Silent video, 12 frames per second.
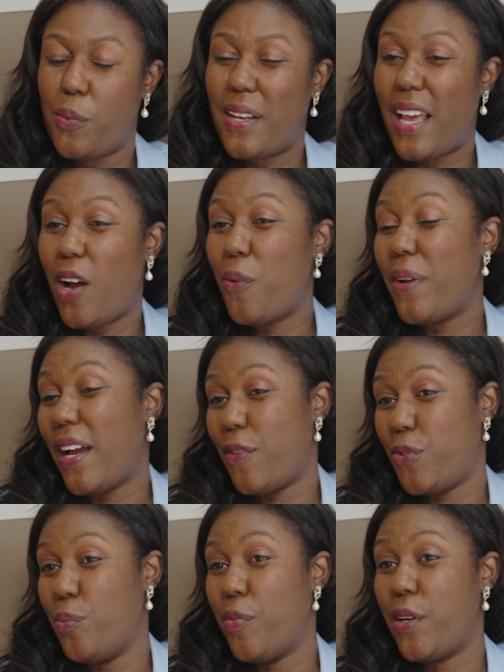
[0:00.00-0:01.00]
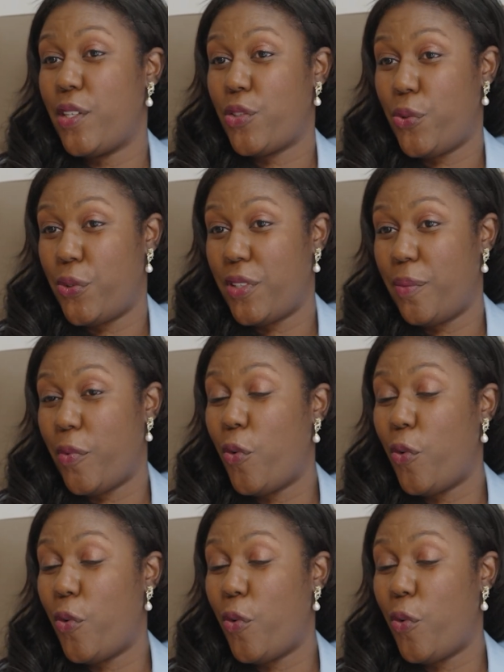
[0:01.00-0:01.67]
we have to monitor them